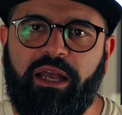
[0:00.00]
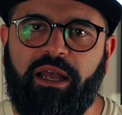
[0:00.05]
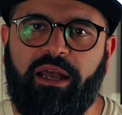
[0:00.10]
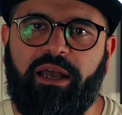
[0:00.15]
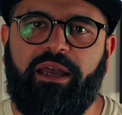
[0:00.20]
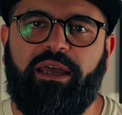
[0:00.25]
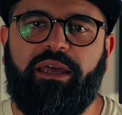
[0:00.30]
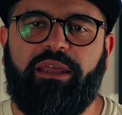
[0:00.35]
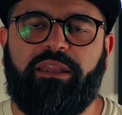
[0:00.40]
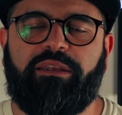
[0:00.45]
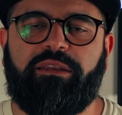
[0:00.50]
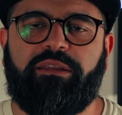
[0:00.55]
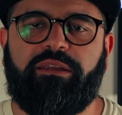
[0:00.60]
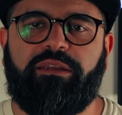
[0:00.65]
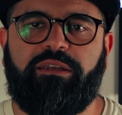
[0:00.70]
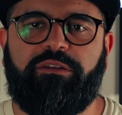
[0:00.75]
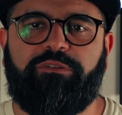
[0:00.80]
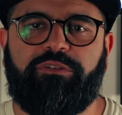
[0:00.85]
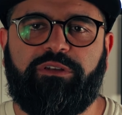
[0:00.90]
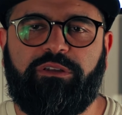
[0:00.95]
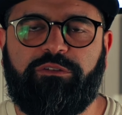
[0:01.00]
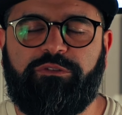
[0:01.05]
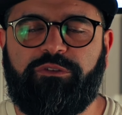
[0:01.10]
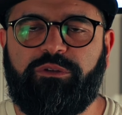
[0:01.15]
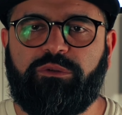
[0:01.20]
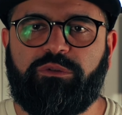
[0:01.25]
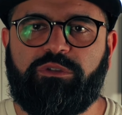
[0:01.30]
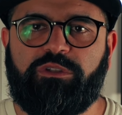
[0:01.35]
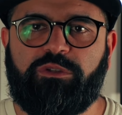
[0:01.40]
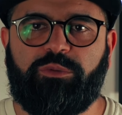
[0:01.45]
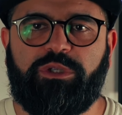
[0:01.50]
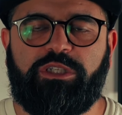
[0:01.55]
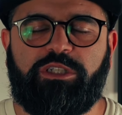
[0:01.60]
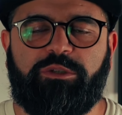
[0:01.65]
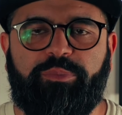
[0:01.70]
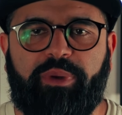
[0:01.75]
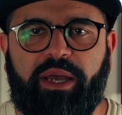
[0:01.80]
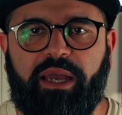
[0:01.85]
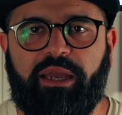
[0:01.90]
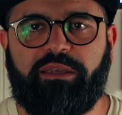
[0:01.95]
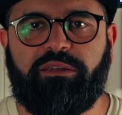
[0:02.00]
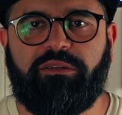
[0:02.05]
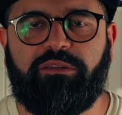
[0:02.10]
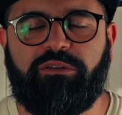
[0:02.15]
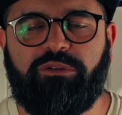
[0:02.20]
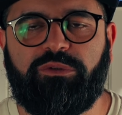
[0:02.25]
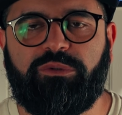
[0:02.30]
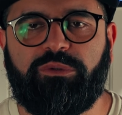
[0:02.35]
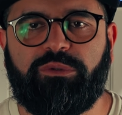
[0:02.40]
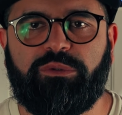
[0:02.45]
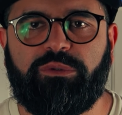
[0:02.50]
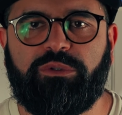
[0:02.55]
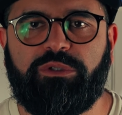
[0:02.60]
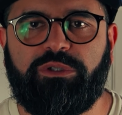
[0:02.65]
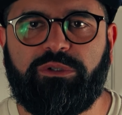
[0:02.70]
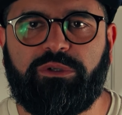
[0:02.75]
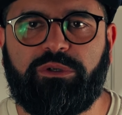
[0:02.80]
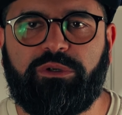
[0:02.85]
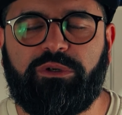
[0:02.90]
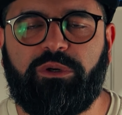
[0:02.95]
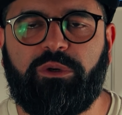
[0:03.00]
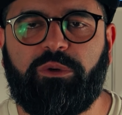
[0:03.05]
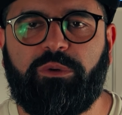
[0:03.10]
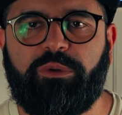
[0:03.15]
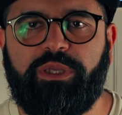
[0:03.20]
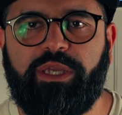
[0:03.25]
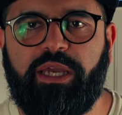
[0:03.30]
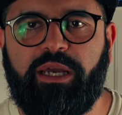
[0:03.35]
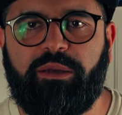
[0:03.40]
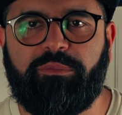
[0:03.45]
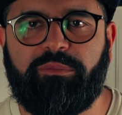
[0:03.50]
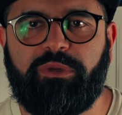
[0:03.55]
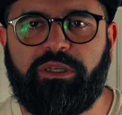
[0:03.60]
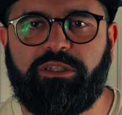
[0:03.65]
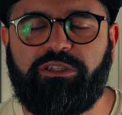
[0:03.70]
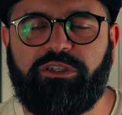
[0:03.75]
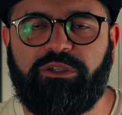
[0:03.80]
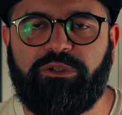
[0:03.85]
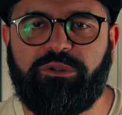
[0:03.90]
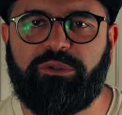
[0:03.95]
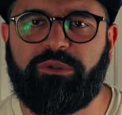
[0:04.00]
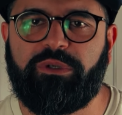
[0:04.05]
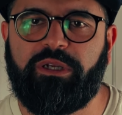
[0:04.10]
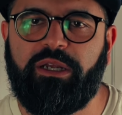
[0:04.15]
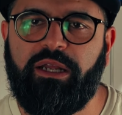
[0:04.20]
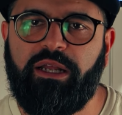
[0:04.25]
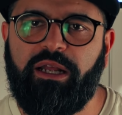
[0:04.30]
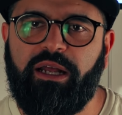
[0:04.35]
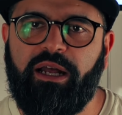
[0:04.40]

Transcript: and even if you switch back to your OEM tune,